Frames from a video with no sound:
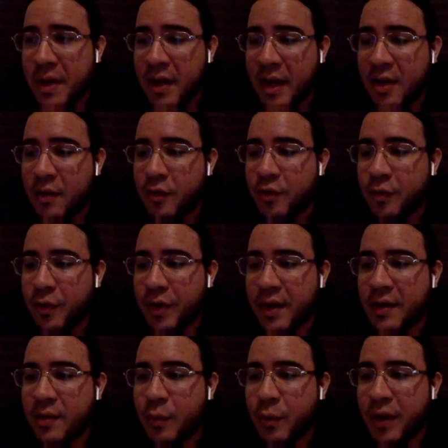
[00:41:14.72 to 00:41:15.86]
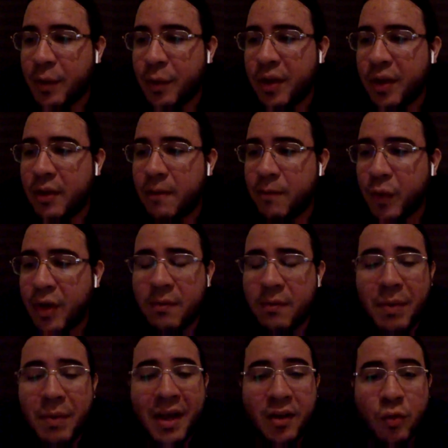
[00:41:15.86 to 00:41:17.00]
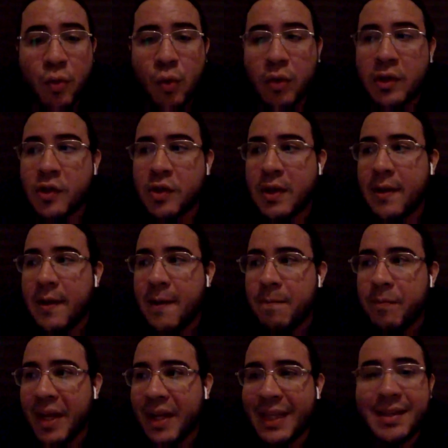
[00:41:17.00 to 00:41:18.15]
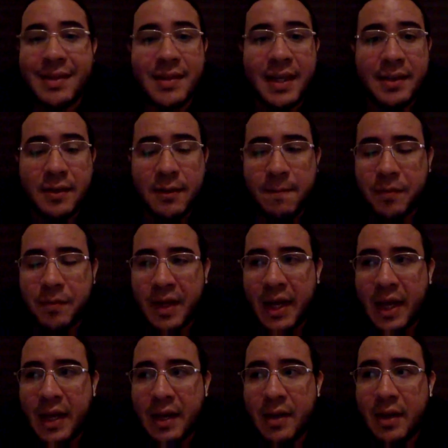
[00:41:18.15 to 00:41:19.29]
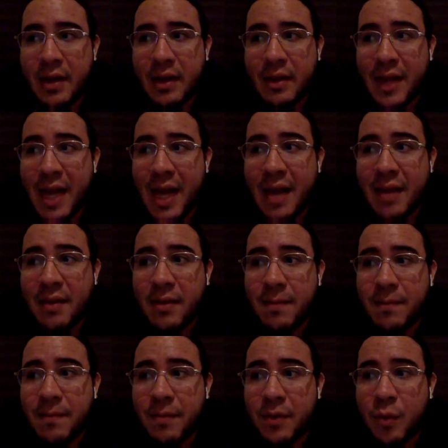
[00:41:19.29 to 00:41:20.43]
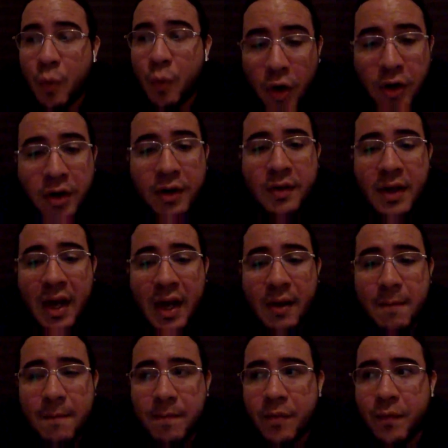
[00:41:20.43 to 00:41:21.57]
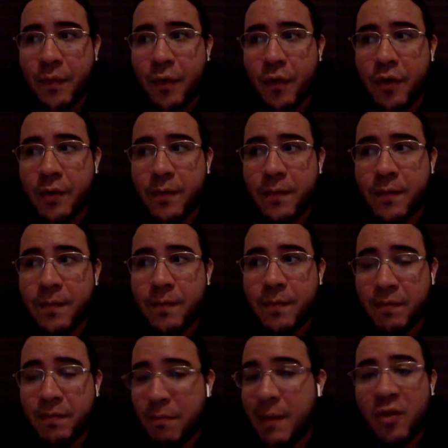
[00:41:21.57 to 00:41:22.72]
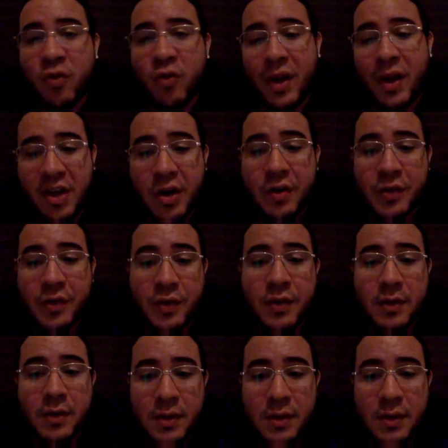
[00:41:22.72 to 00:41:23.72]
industries with big tools, and that's it. And that worked for maybe 20 years.